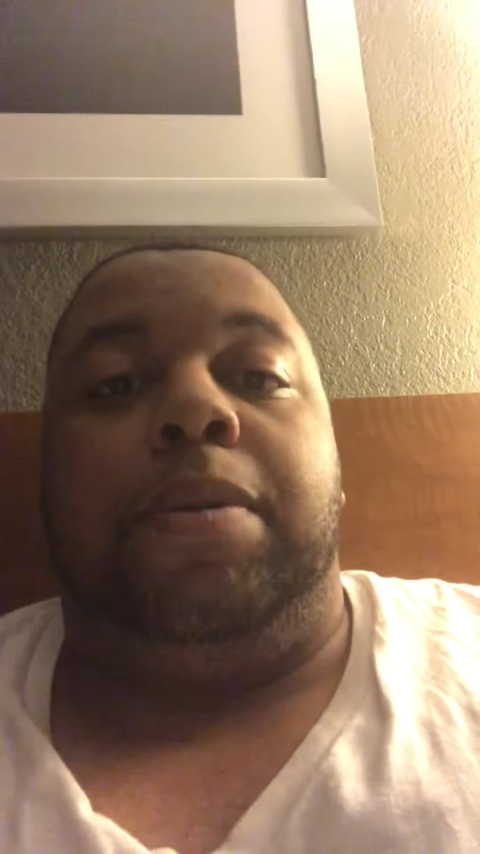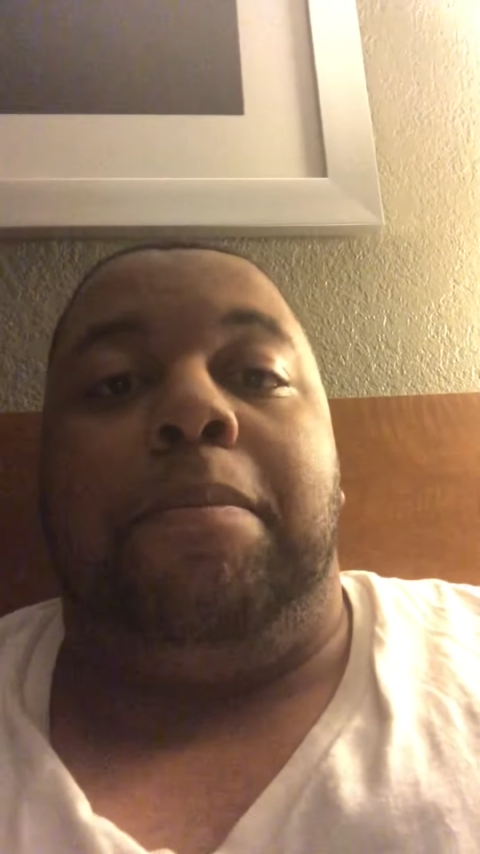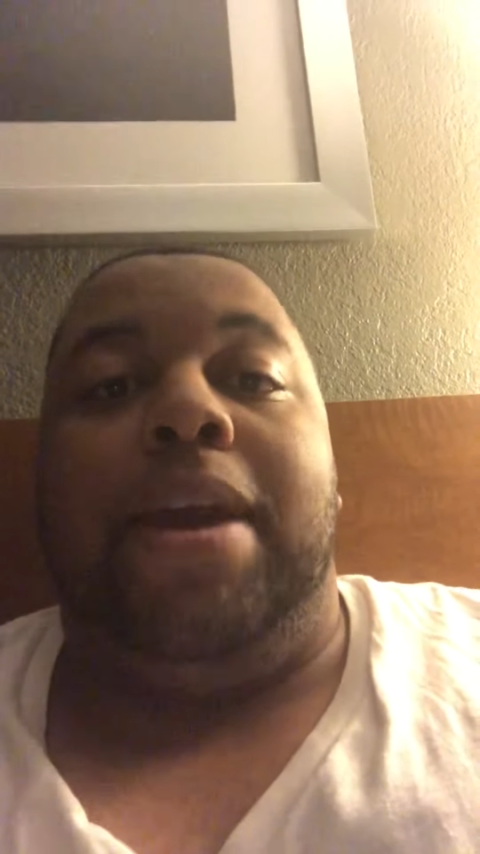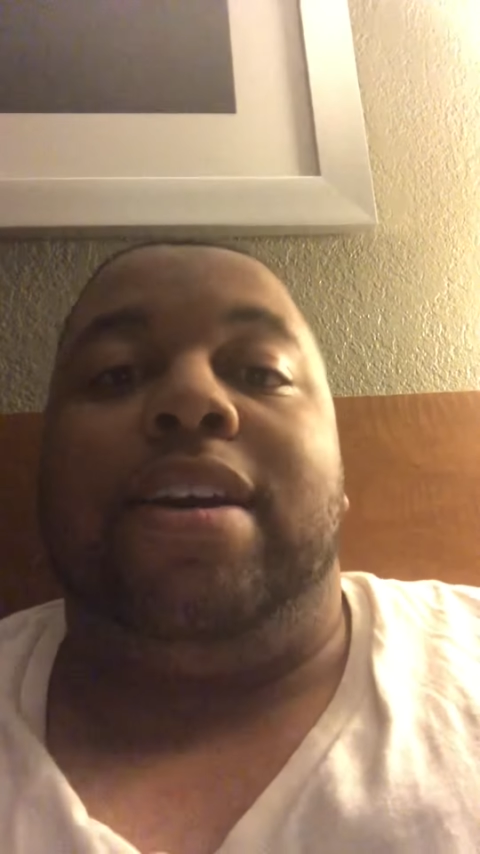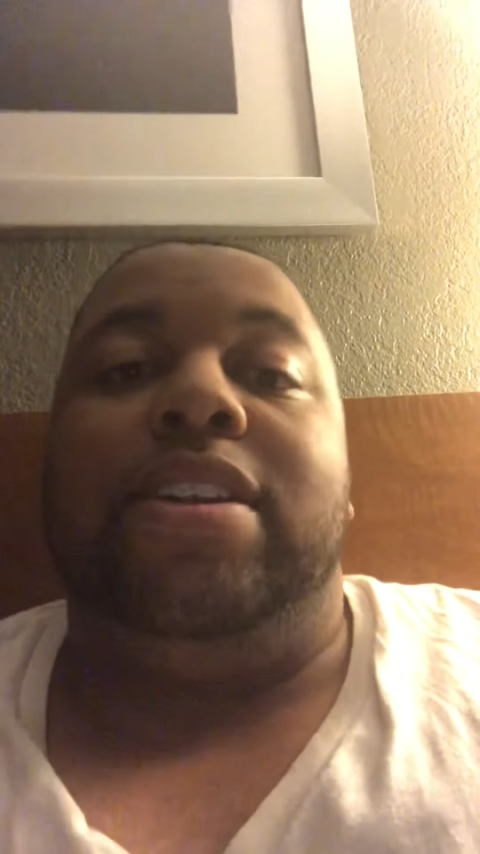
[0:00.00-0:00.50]

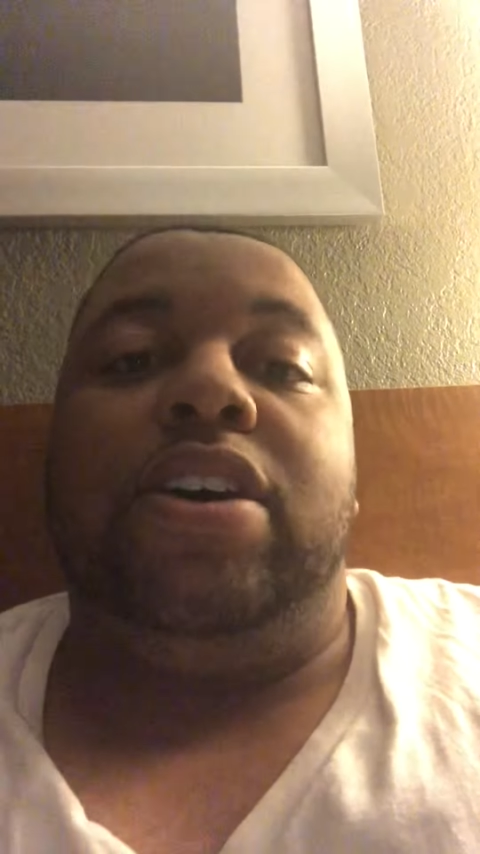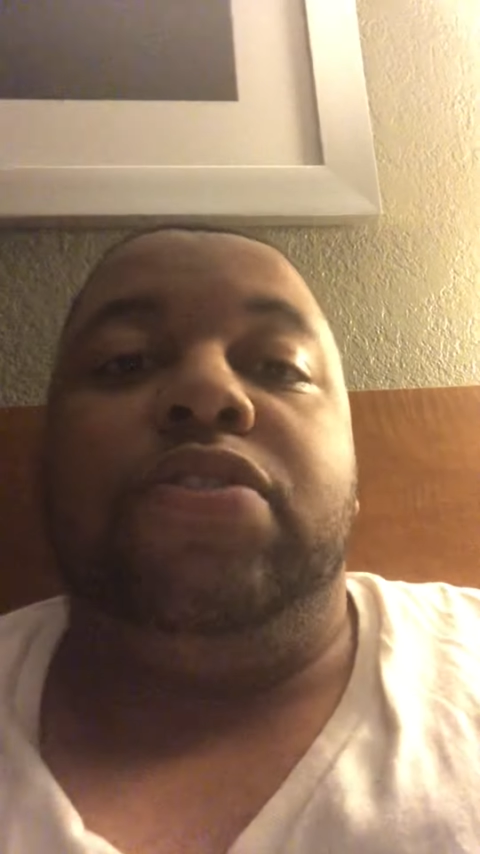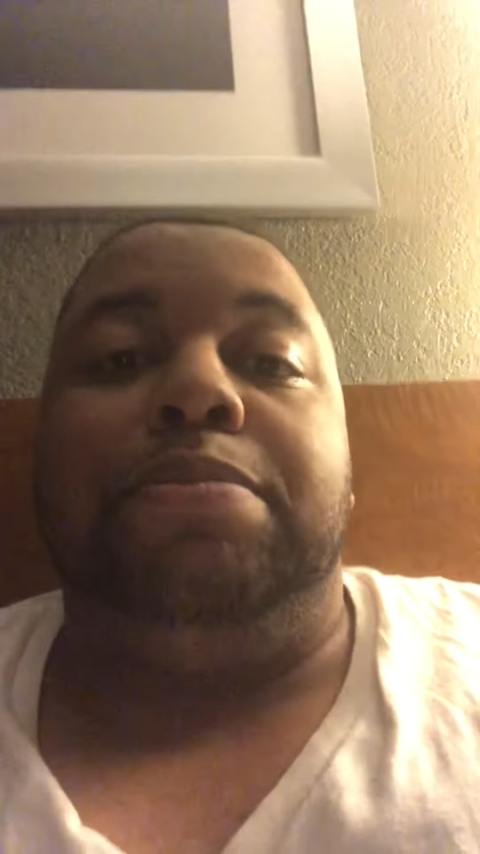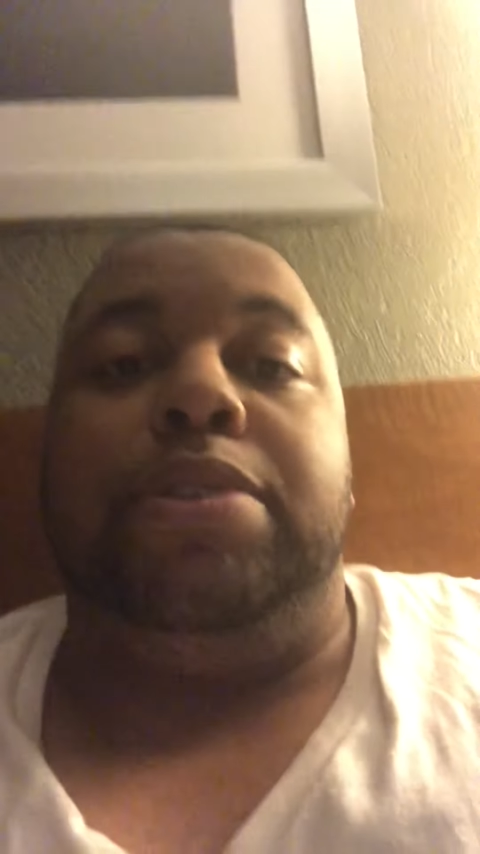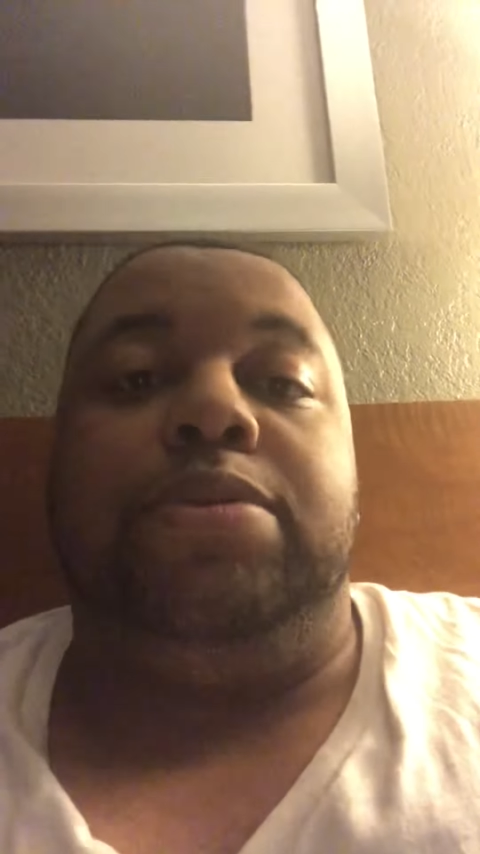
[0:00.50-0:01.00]
make
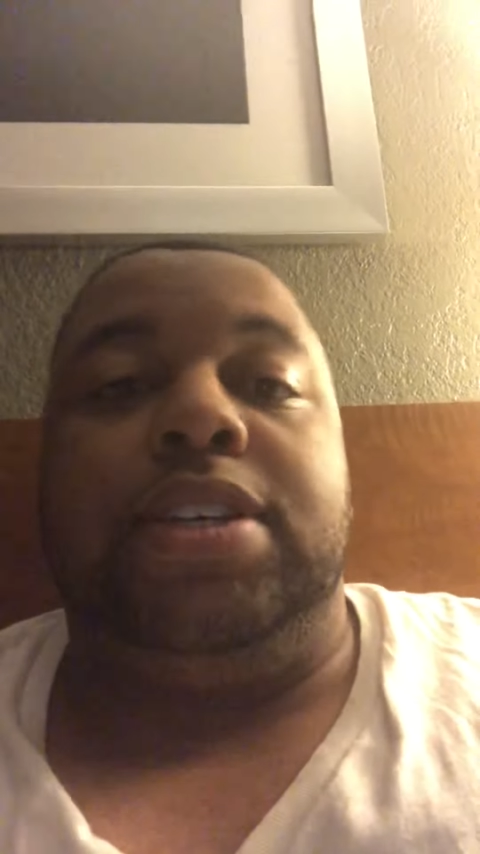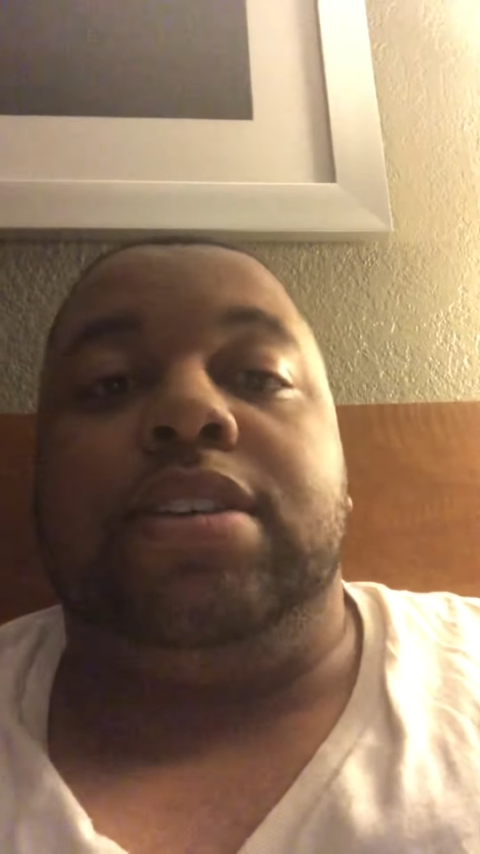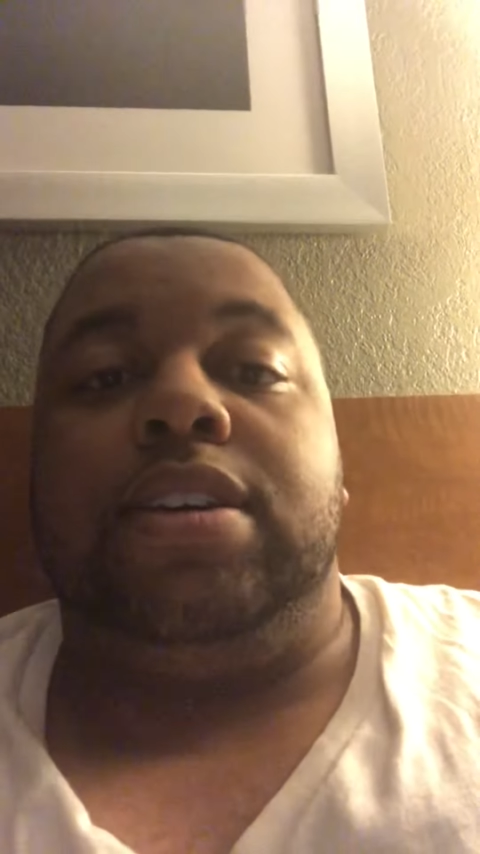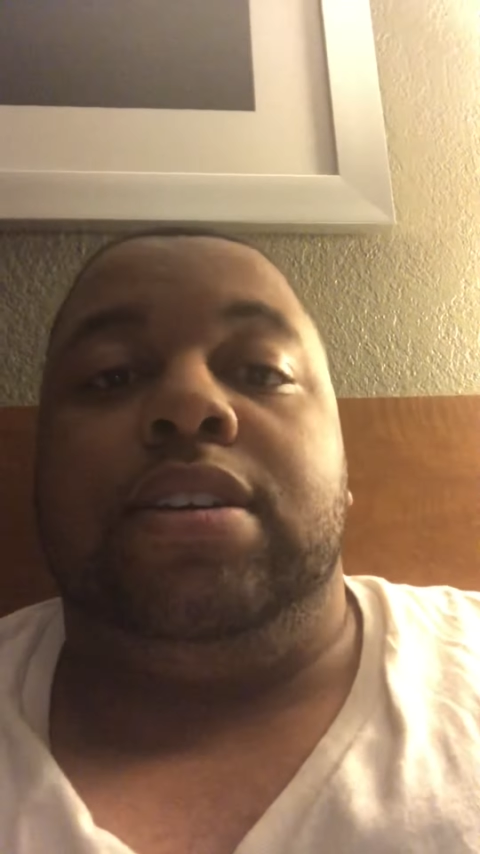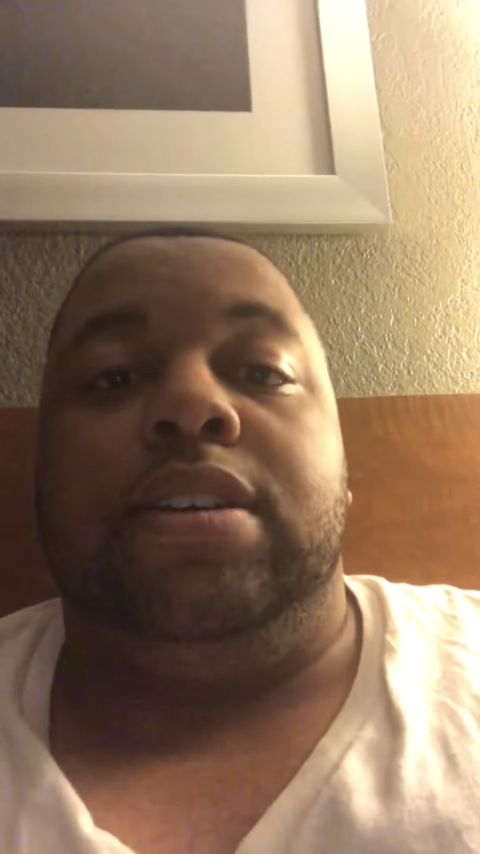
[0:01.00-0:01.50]
enough
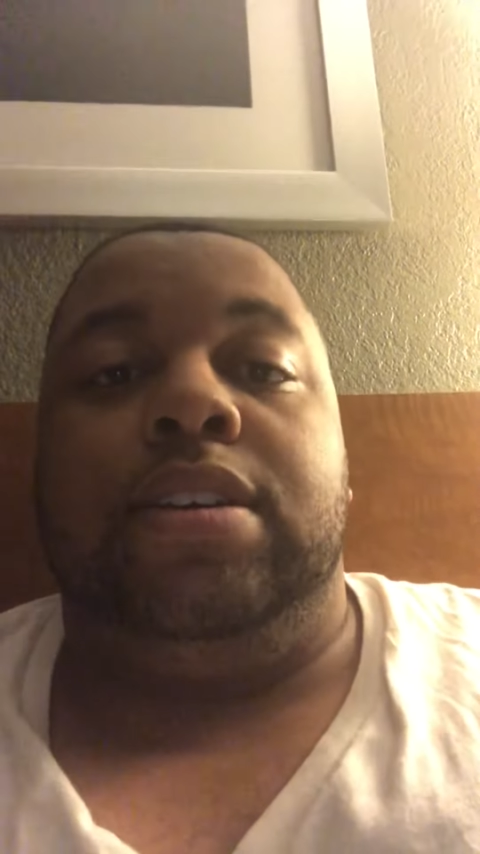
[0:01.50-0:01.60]
music